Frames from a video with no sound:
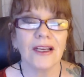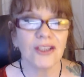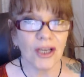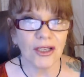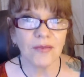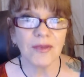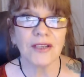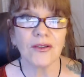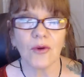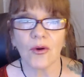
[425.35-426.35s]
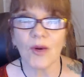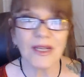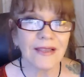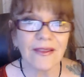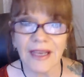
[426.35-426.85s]
judgment or
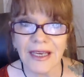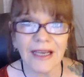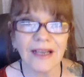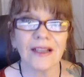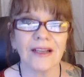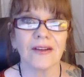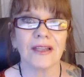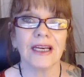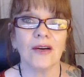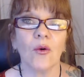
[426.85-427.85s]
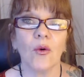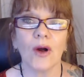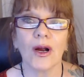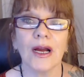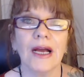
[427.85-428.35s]
wasn't thinking clearly
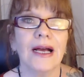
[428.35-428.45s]
or